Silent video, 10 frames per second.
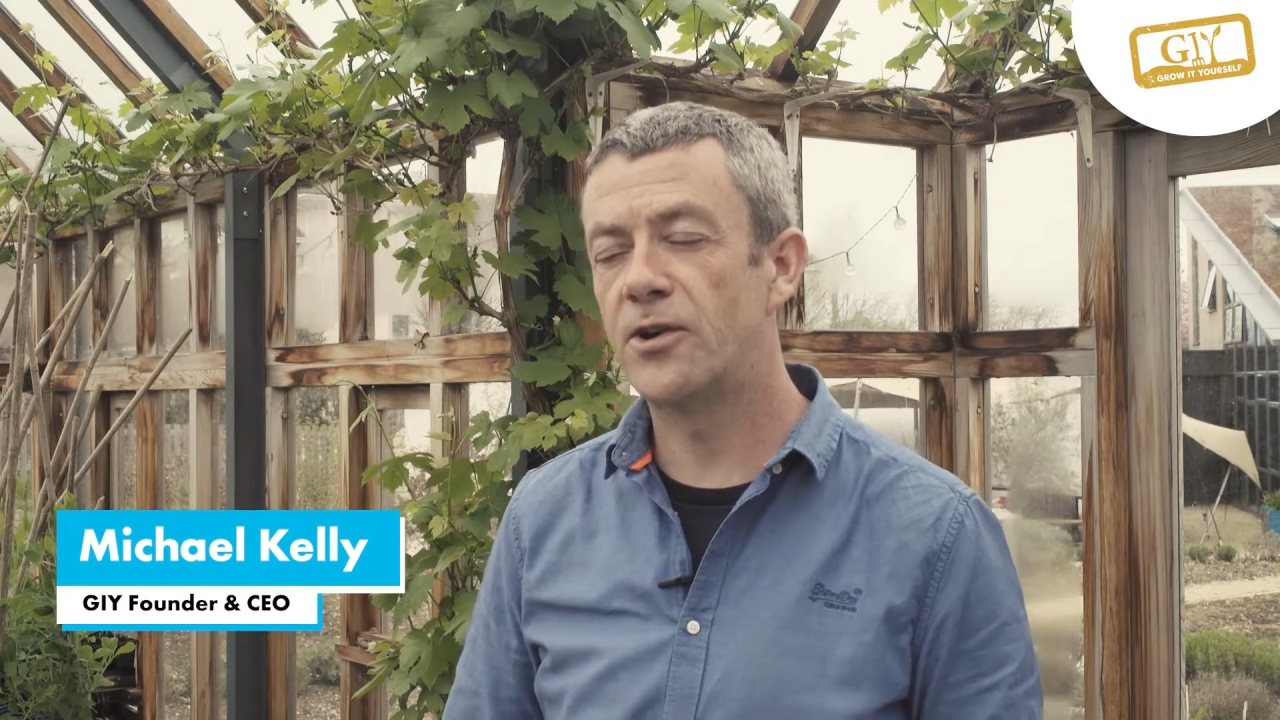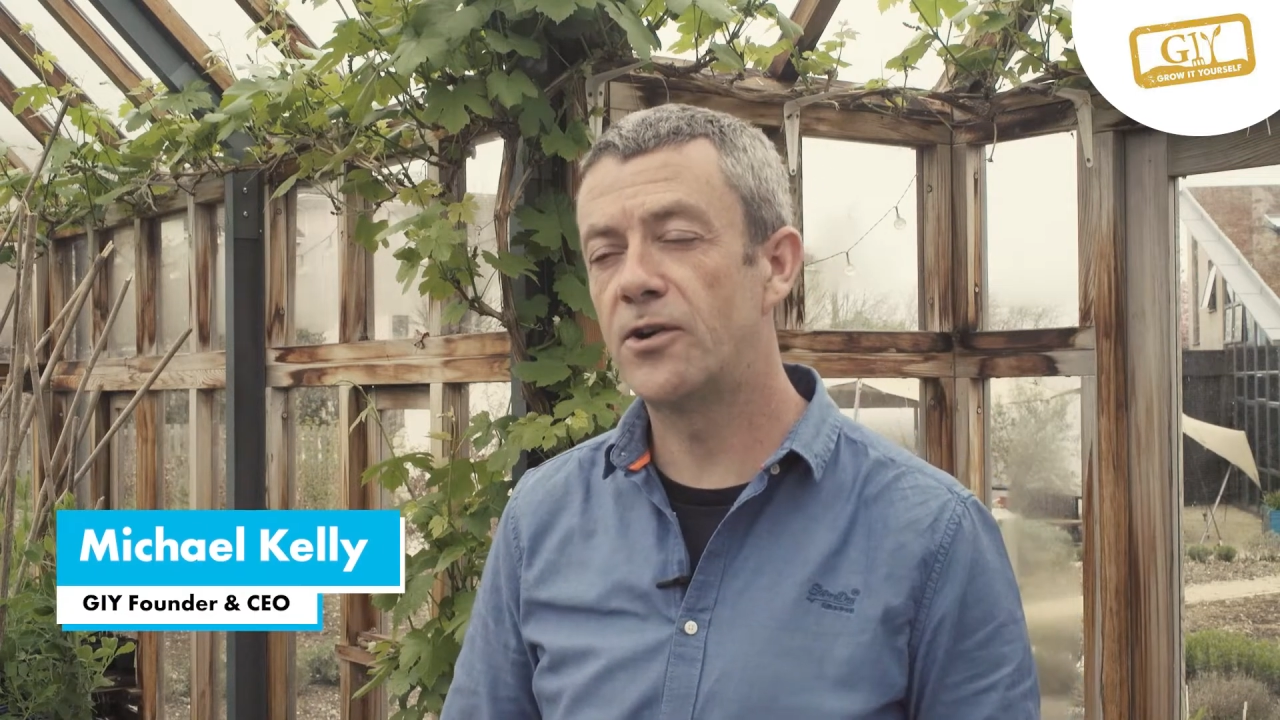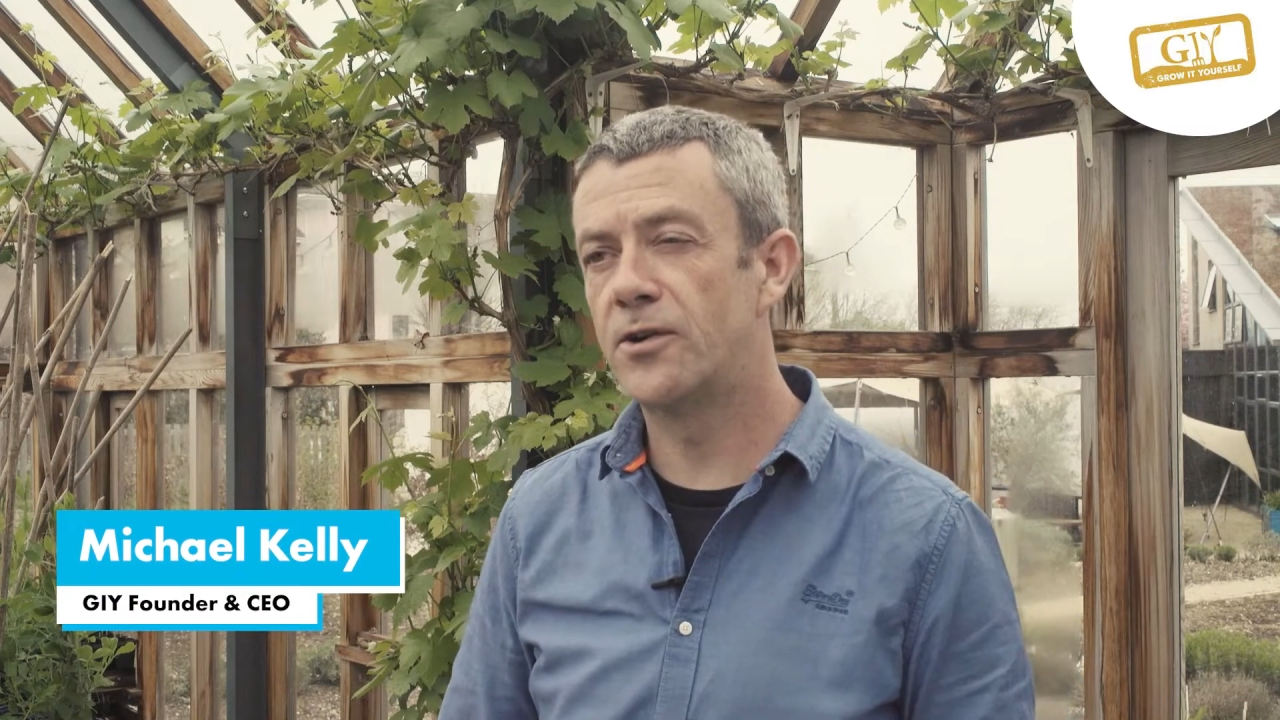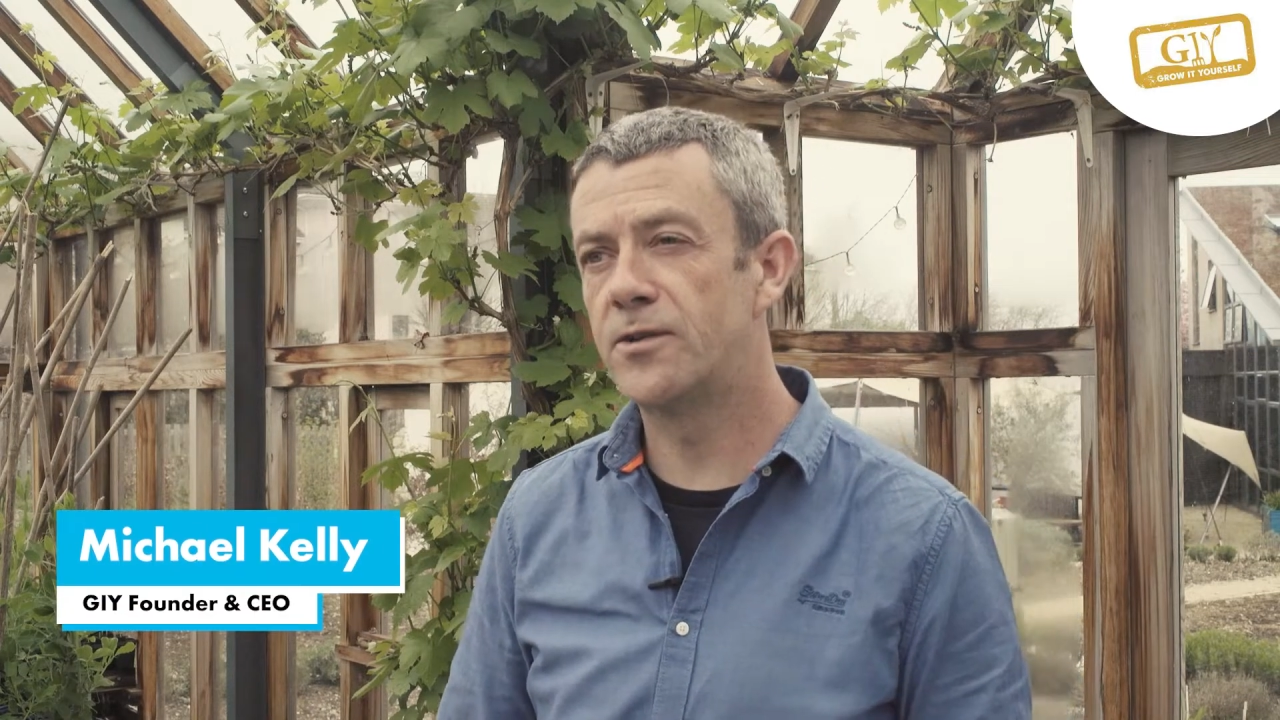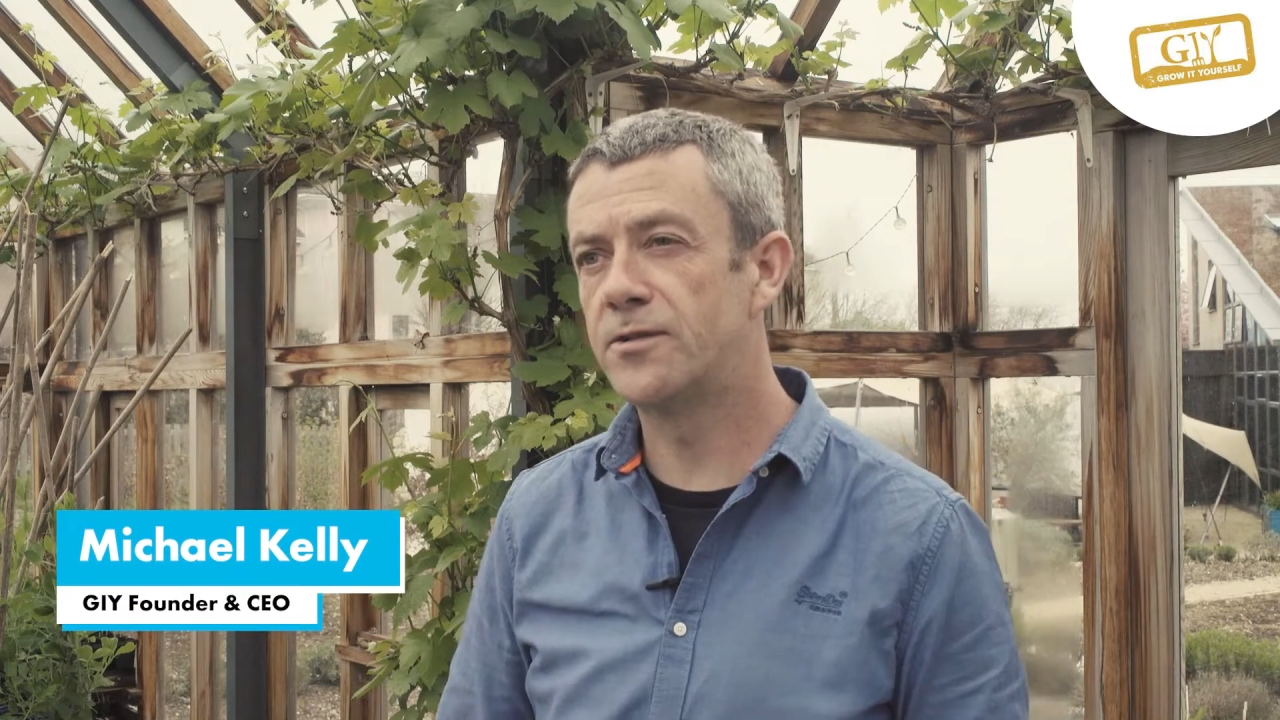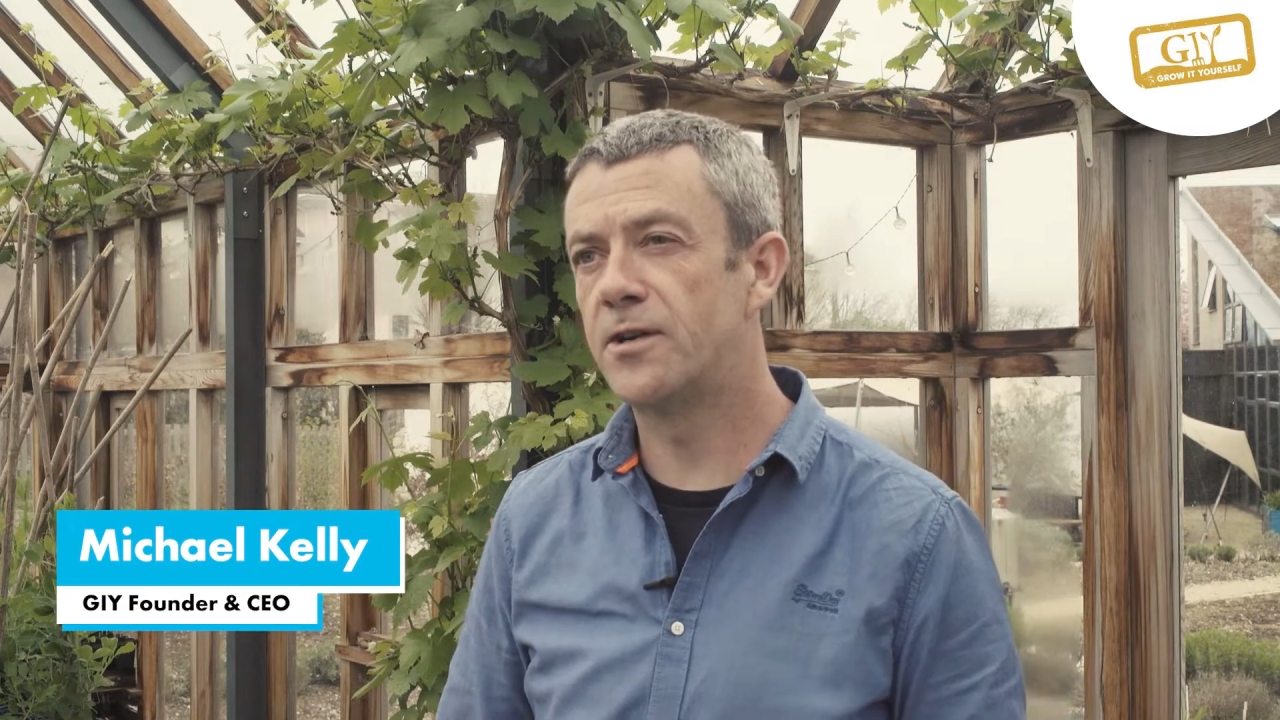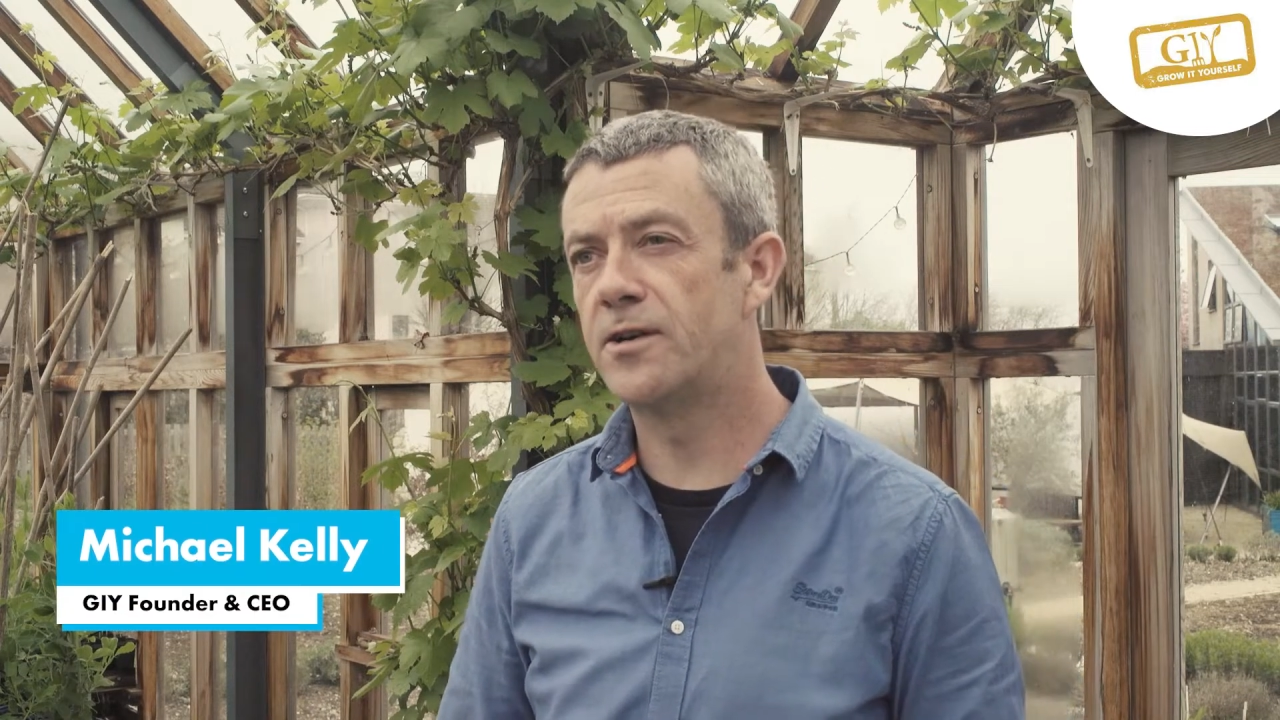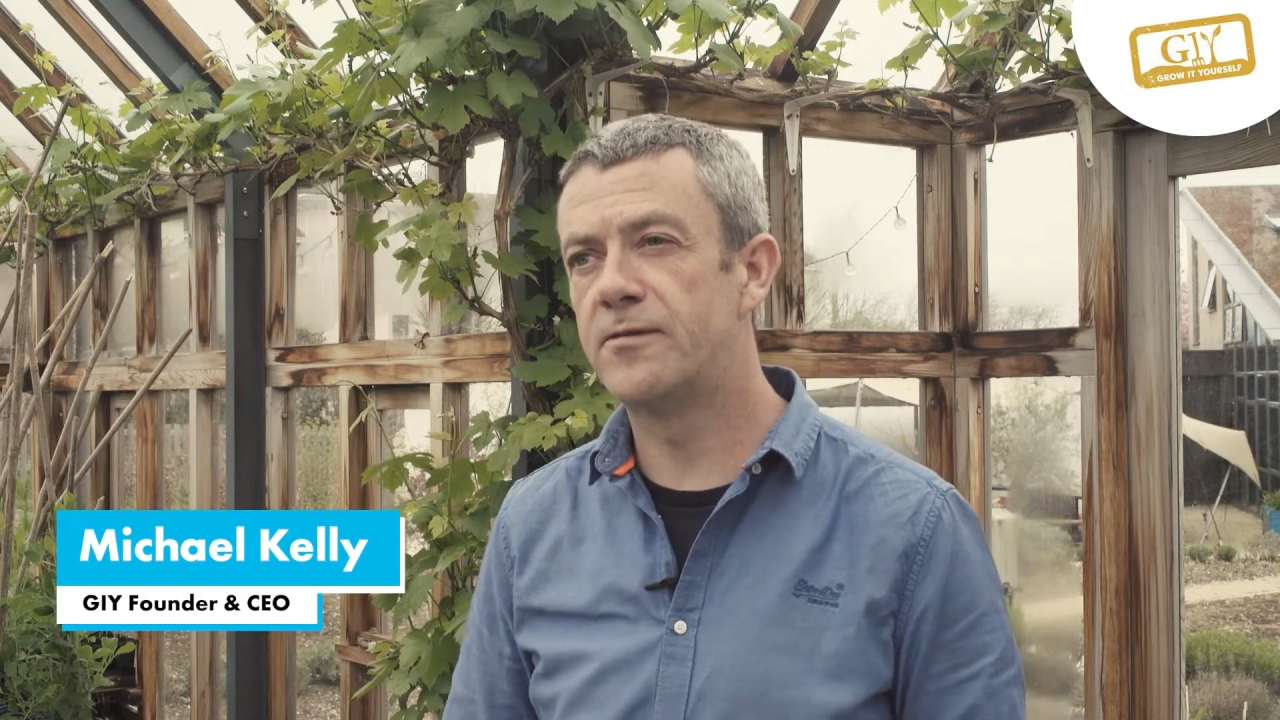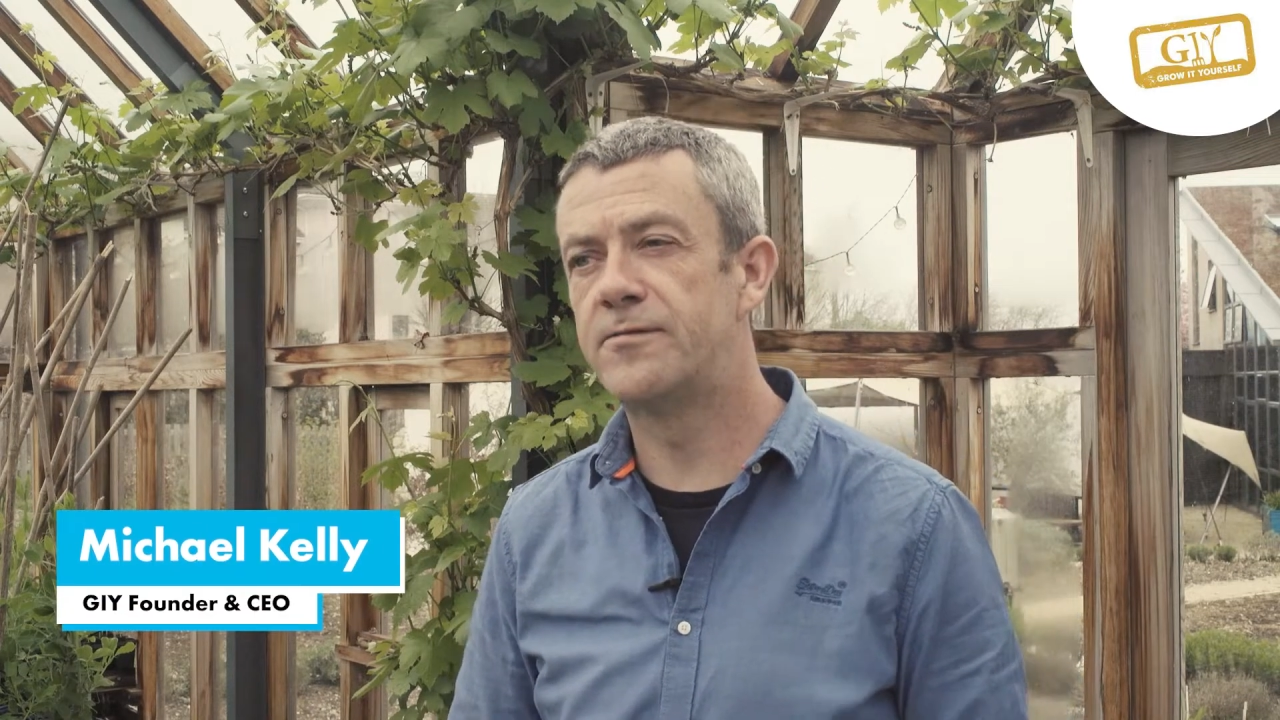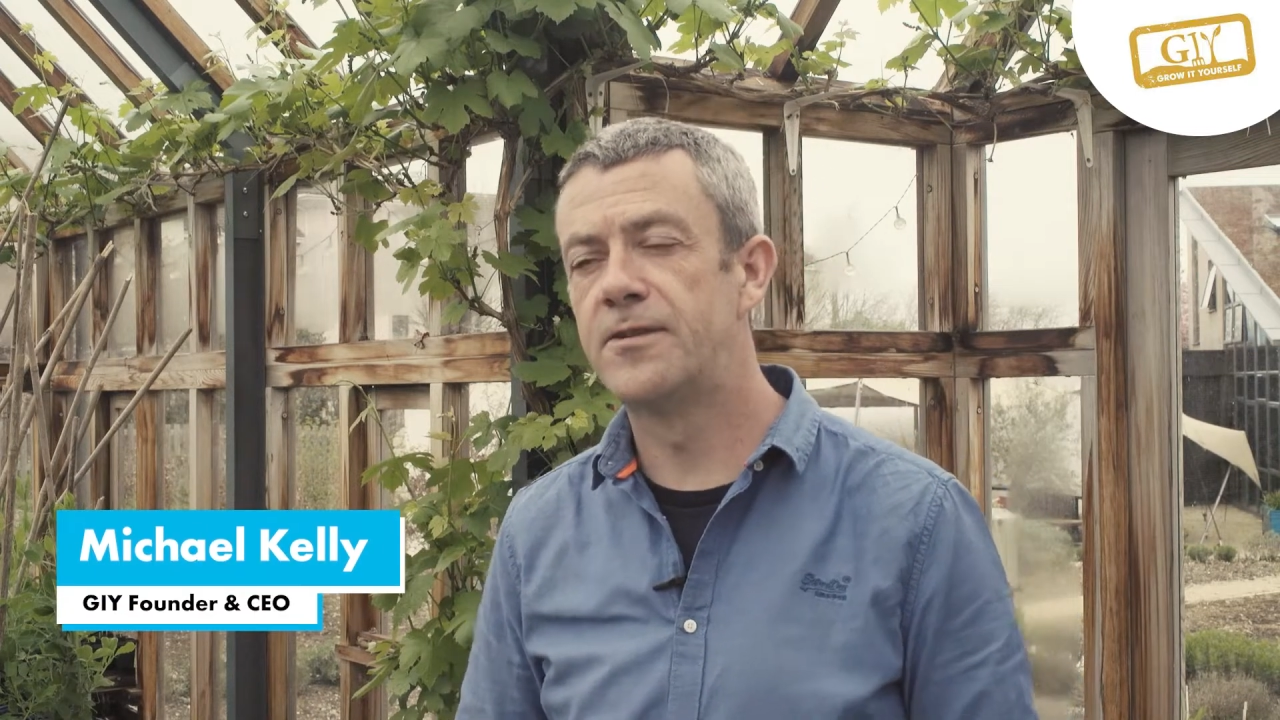third
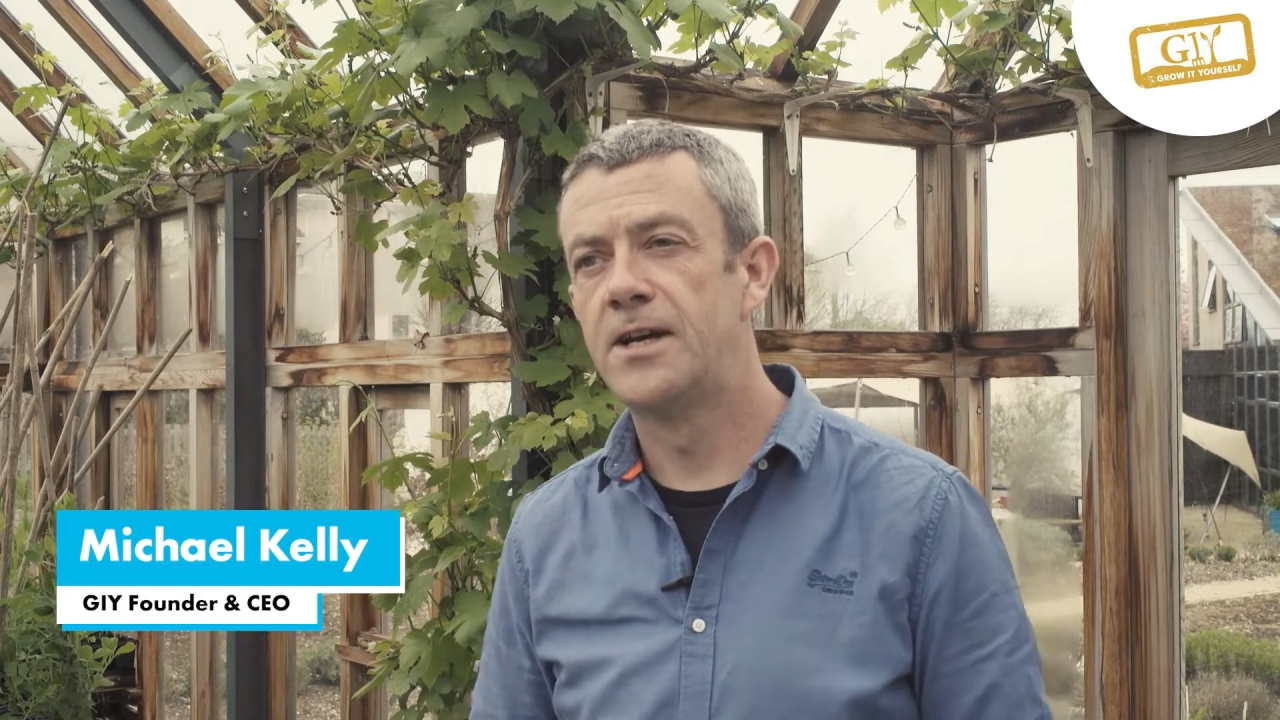of